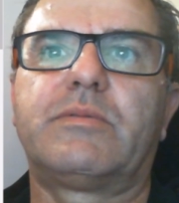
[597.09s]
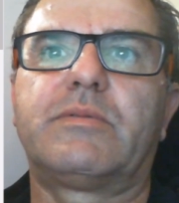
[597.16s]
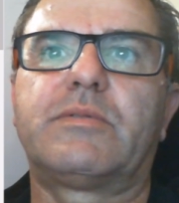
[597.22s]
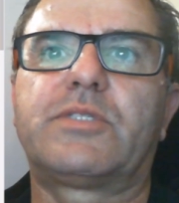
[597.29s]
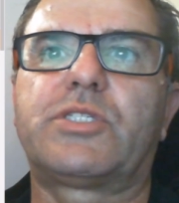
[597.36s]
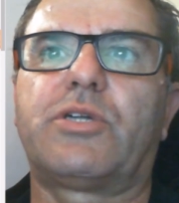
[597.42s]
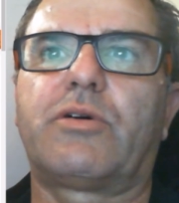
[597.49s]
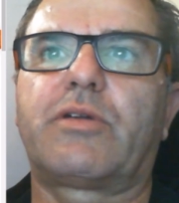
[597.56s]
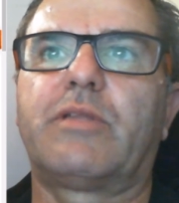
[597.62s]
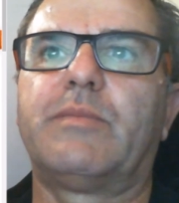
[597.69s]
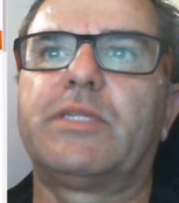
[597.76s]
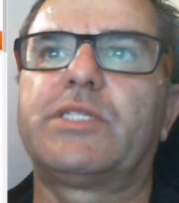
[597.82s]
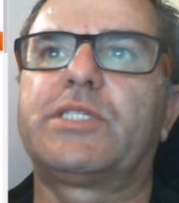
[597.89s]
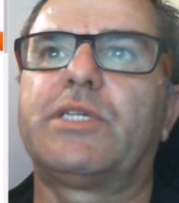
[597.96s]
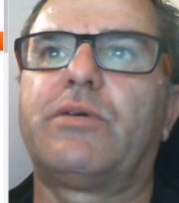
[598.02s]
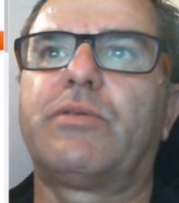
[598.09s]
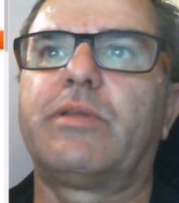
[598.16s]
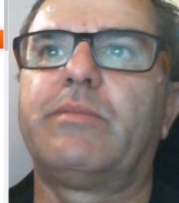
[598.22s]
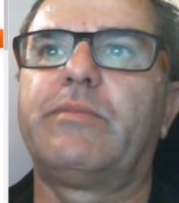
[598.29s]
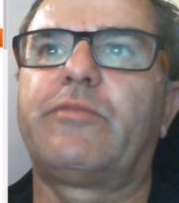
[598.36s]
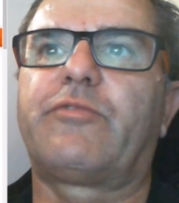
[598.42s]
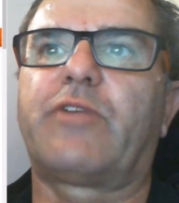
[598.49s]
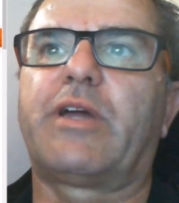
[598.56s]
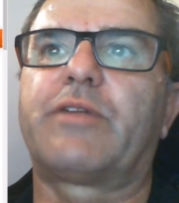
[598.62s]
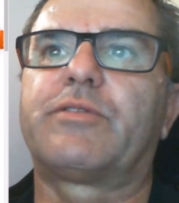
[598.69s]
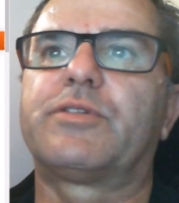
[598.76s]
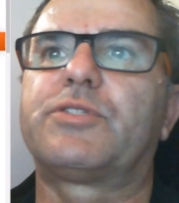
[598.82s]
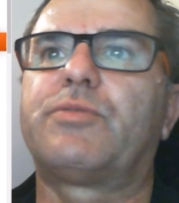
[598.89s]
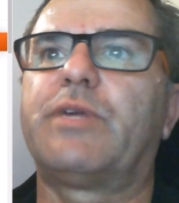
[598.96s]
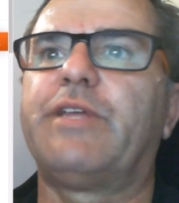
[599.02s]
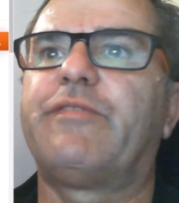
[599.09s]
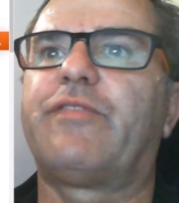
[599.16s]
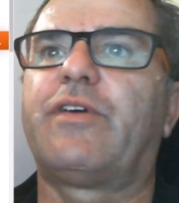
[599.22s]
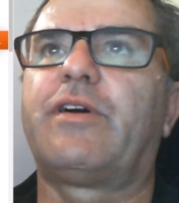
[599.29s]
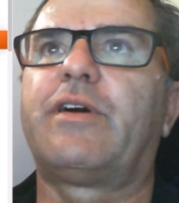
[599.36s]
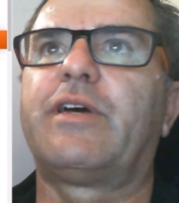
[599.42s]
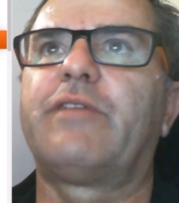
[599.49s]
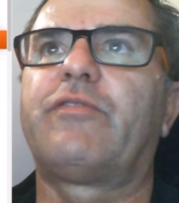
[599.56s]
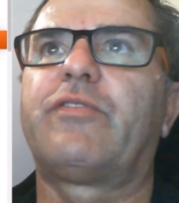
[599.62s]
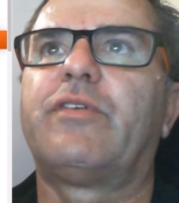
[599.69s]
stock them and sell them for $125.